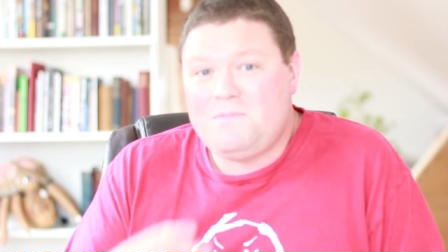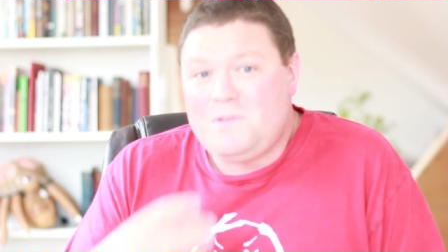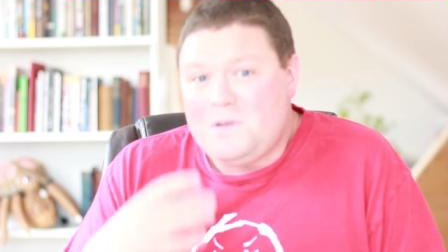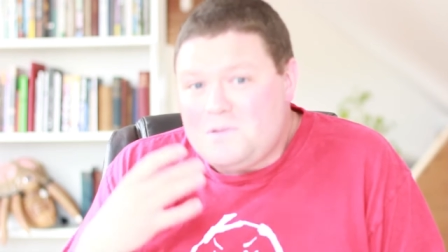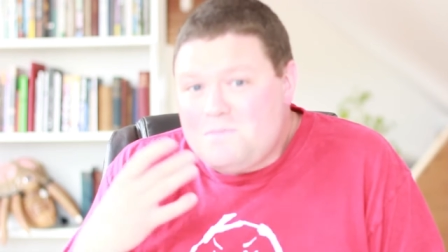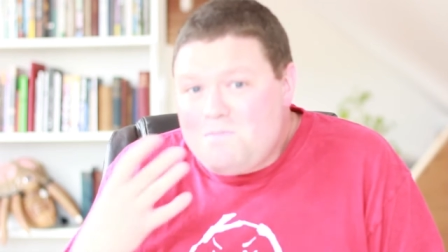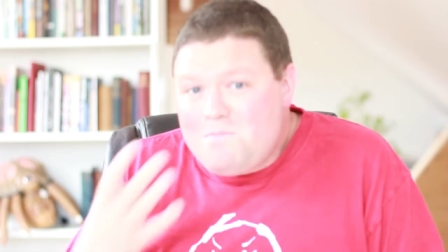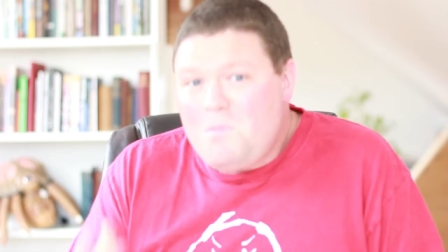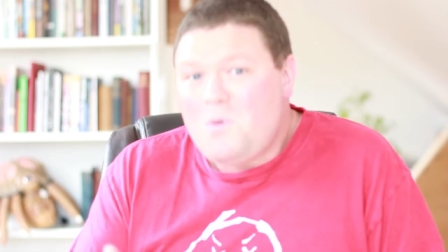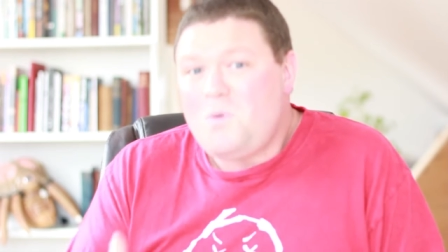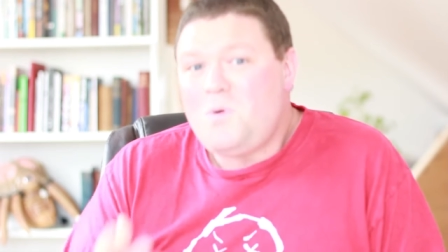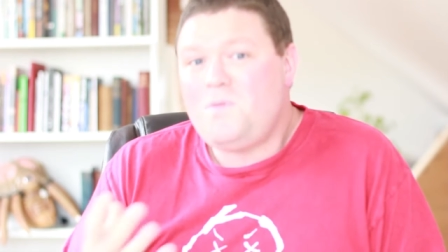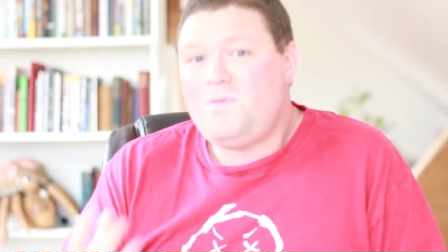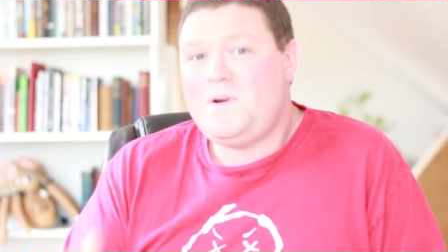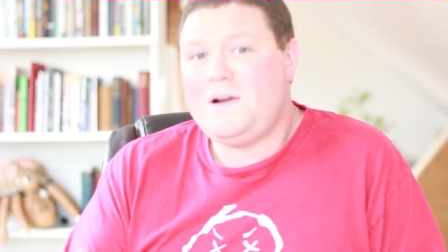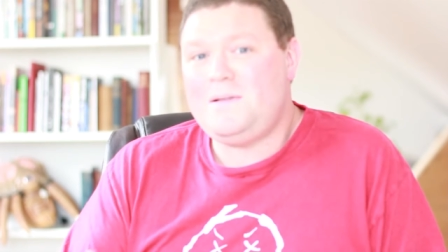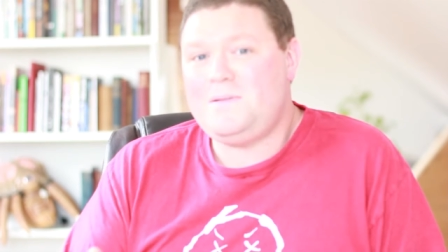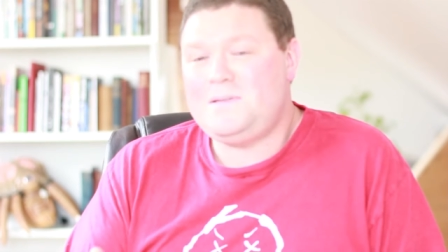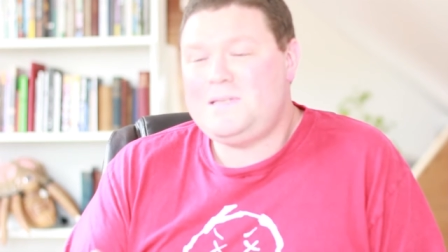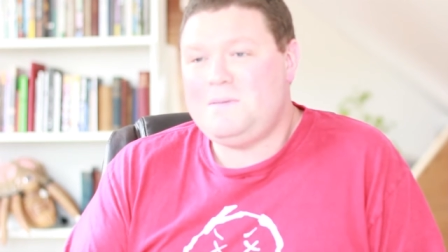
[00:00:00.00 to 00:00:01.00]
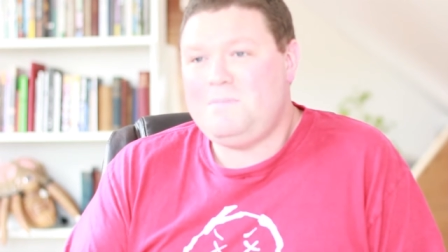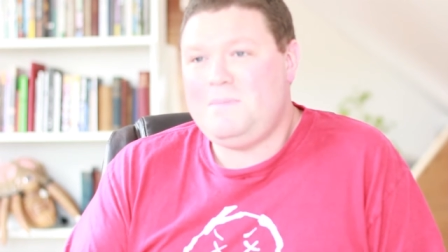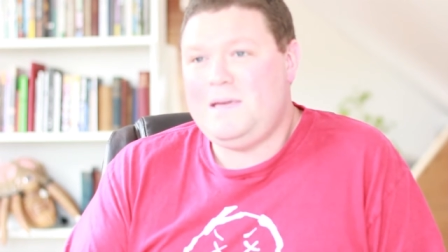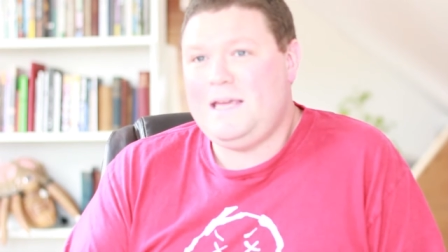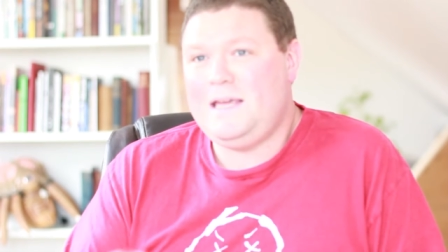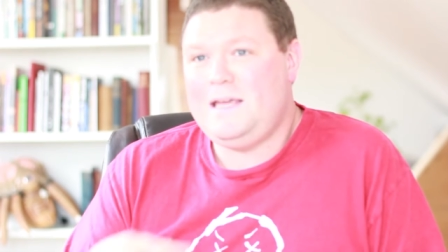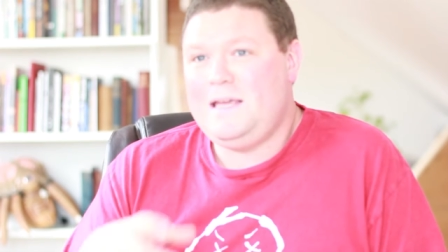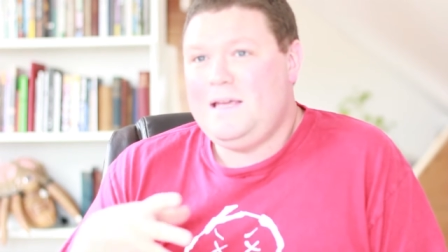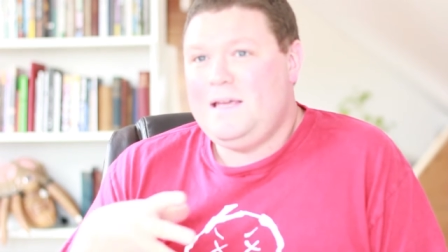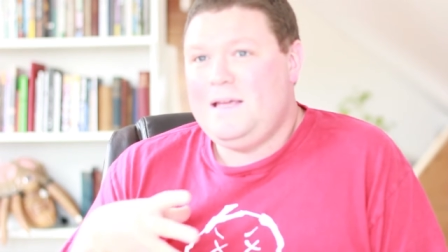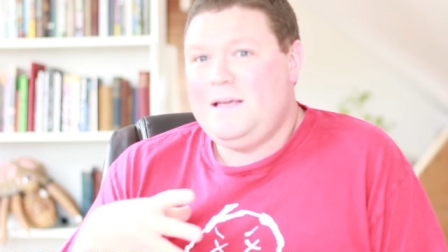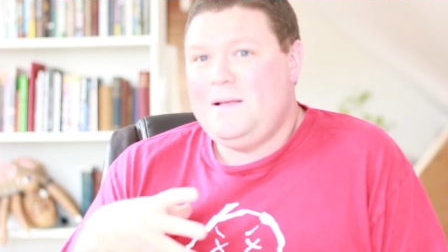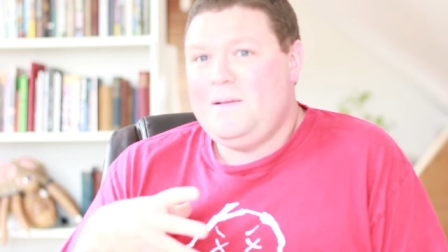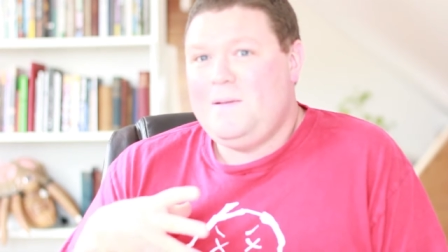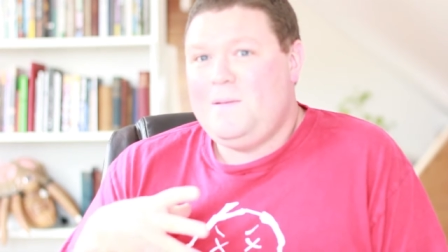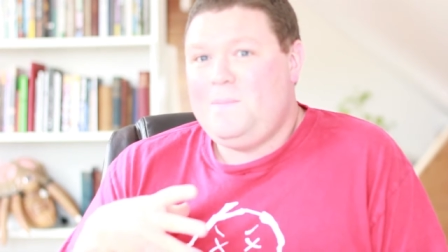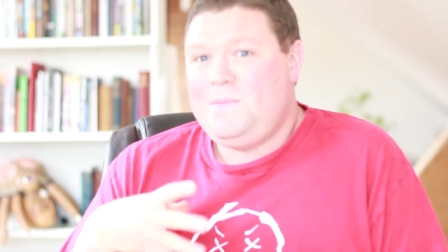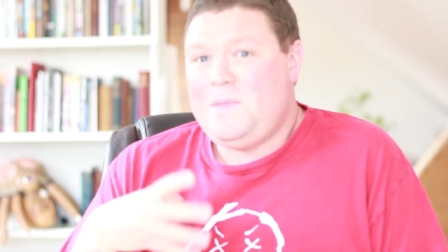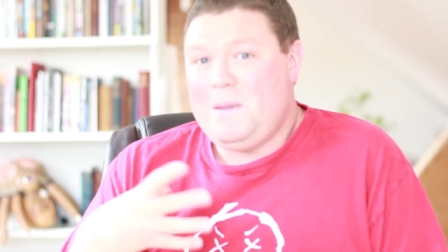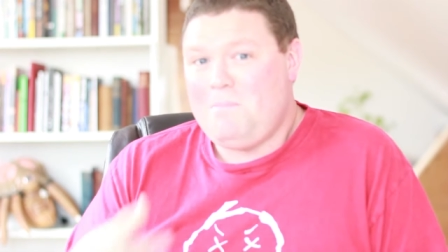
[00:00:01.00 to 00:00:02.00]
feels more real to me
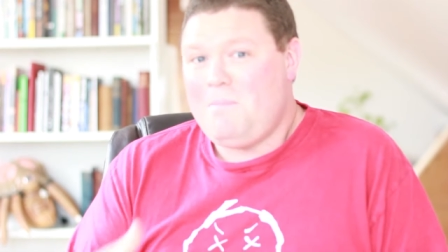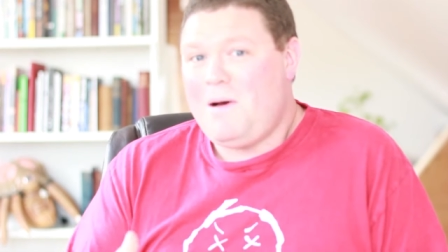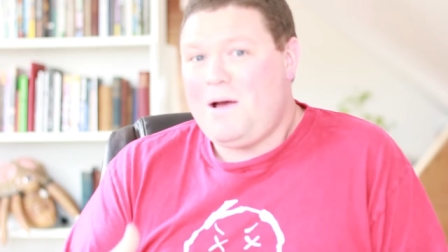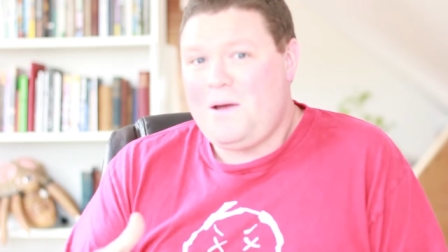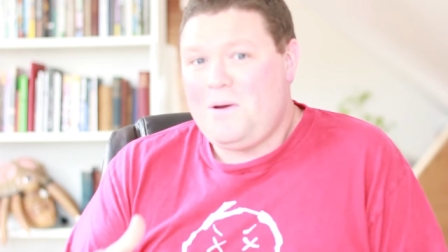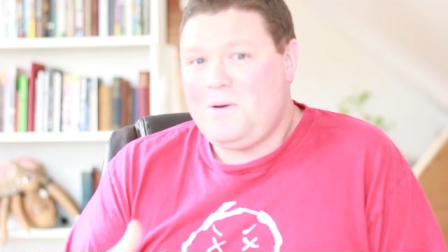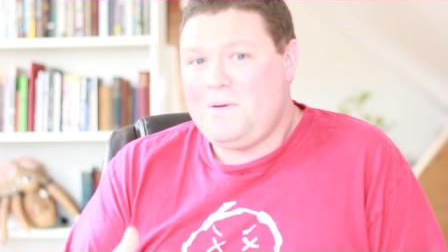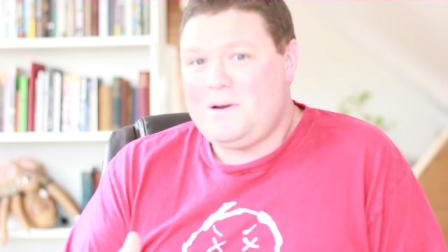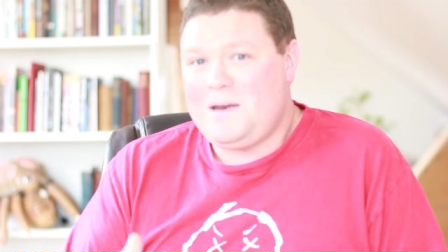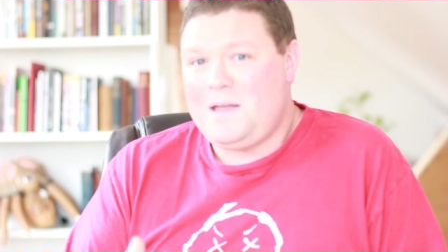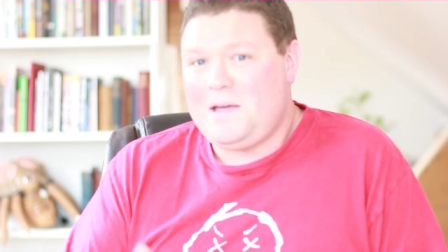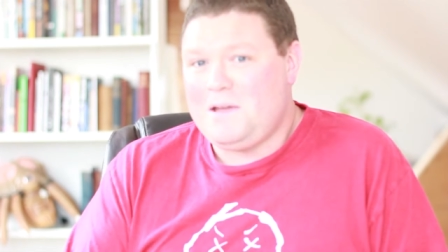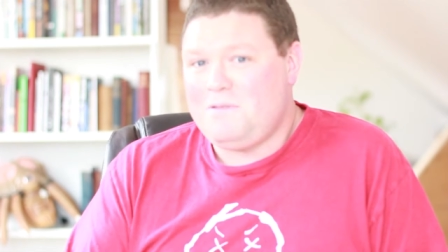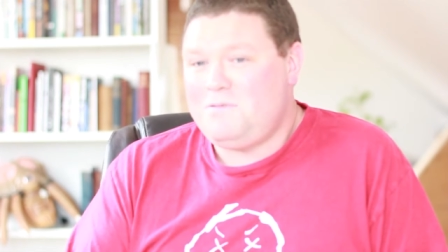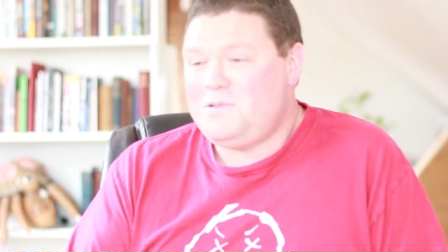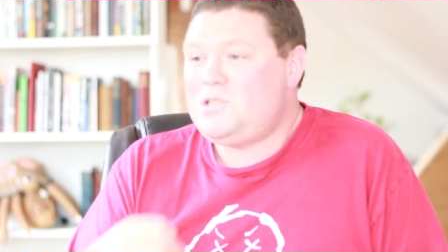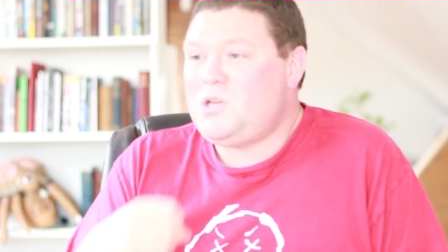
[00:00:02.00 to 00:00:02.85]
than my own life.